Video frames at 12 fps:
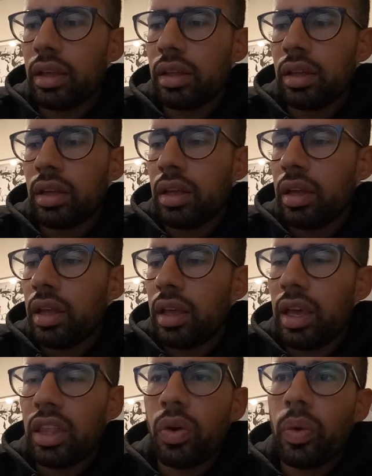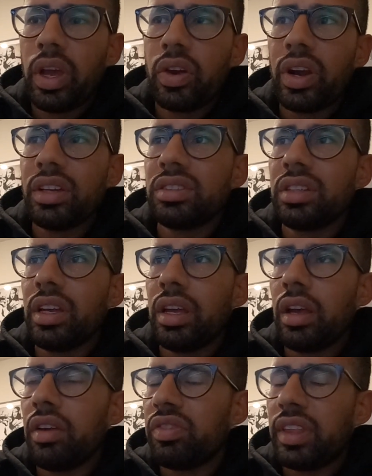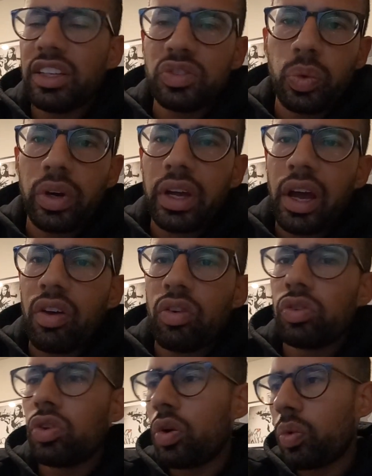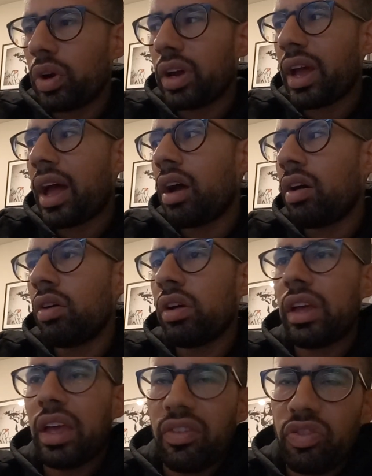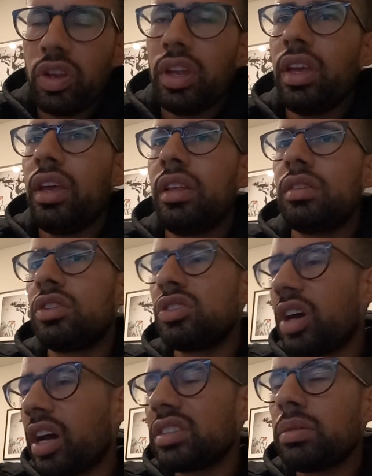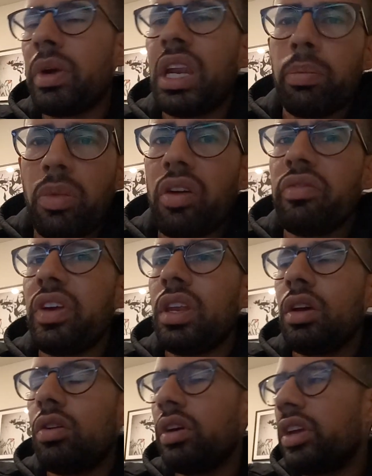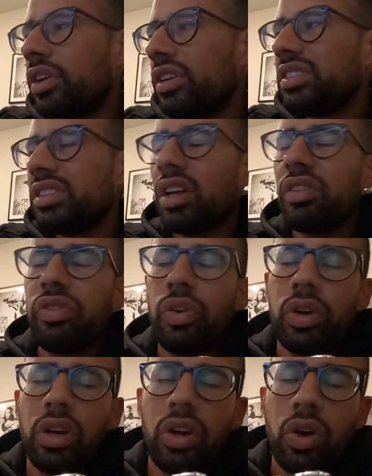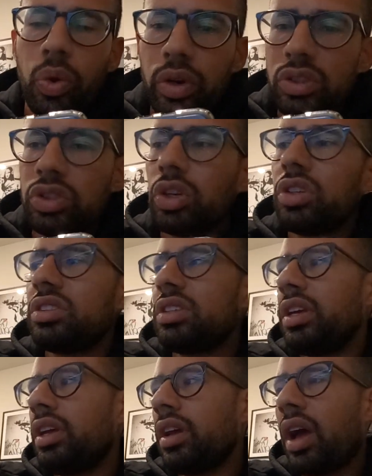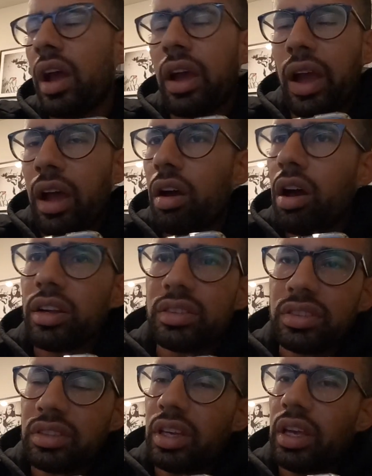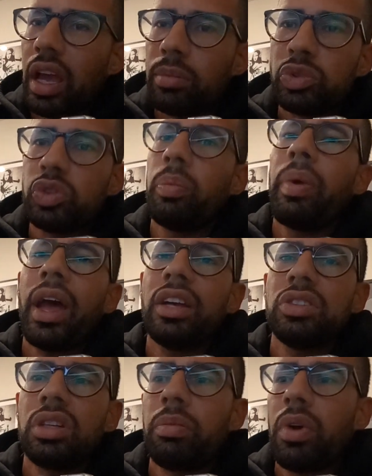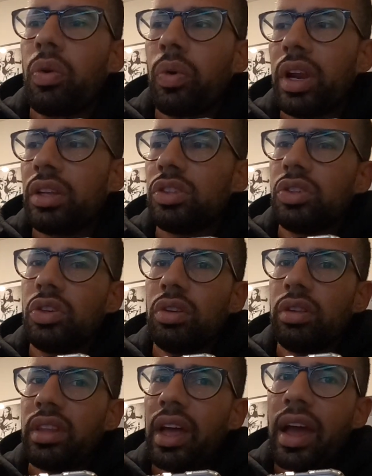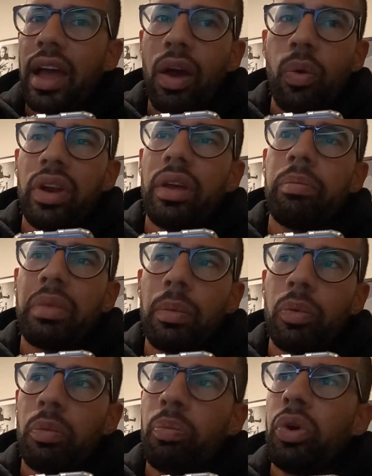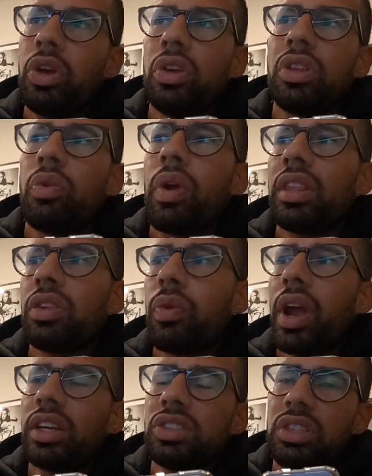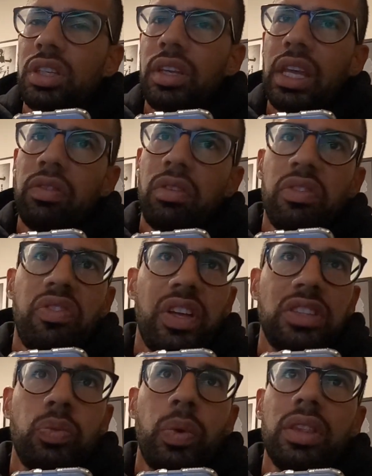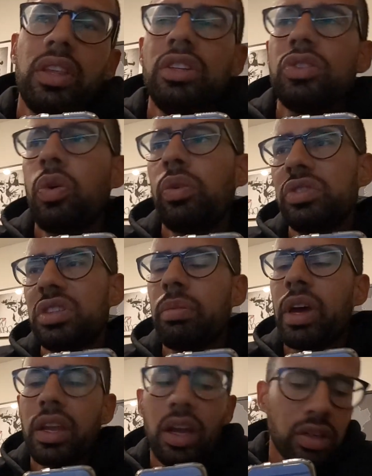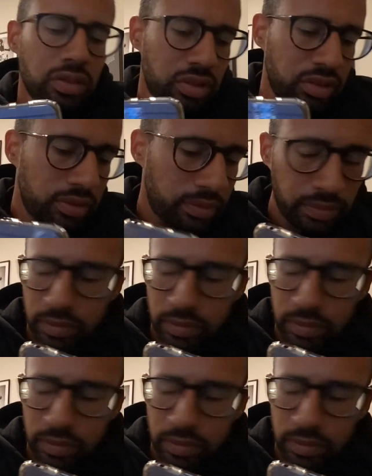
excited. Either way, if things work out or don't work out, if you need to talk to somebody about video here in South Florida or in Jersey, I honestly am so passionate about what I do that I want to be able to put you in the right direction, even if it's with us or with somebody else.